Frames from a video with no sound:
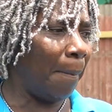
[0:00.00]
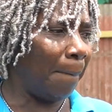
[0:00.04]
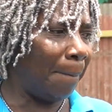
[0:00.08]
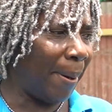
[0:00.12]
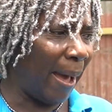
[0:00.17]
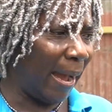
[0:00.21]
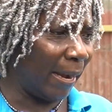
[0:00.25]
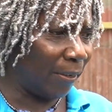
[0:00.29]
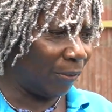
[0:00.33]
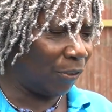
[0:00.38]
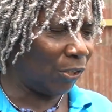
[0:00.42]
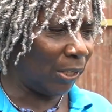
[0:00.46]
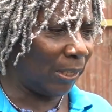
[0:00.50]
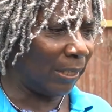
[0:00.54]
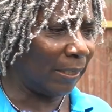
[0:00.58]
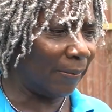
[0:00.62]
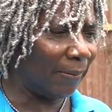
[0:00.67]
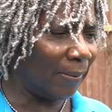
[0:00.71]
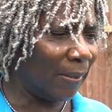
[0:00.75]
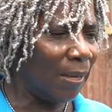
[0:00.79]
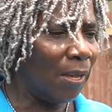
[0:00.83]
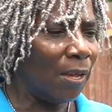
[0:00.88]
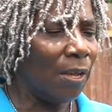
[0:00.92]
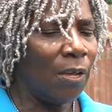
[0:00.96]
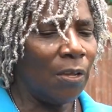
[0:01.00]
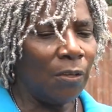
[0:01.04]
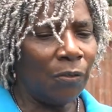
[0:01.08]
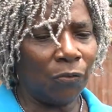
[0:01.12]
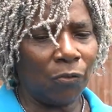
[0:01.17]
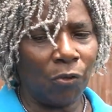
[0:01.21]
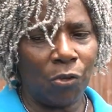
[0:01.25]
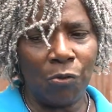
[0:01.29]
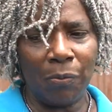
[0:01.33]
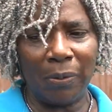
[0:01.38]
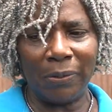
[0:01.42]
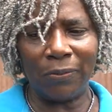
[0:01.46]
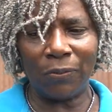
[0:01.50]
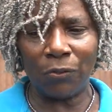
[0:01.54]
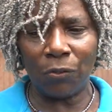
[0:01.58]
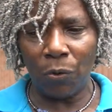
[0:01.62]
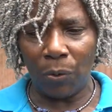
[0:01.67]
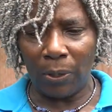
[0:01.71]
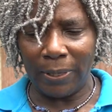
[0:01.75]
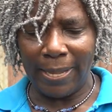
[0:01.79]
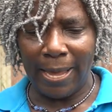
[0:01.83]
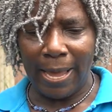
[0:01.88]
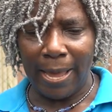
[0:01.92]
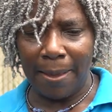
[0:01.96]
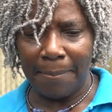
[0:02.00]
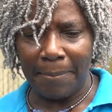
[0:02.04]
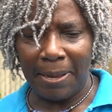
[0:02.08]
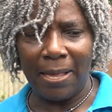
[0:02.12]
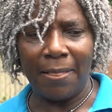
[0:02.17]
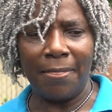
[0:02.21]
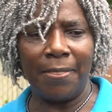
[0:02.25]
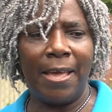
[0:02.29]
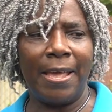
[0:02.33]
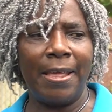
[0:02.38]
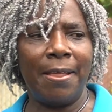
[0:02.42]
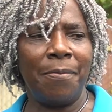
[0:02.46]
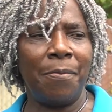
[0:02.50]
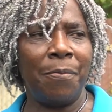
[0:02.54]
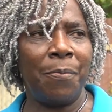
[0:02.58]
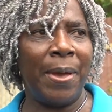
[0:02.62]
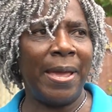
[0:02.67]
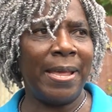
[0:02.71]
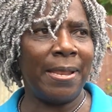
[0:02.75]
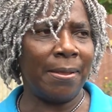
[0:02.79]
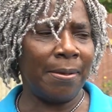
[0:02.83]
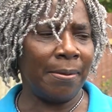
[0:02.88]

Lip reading: packages. So you would sow them and then bend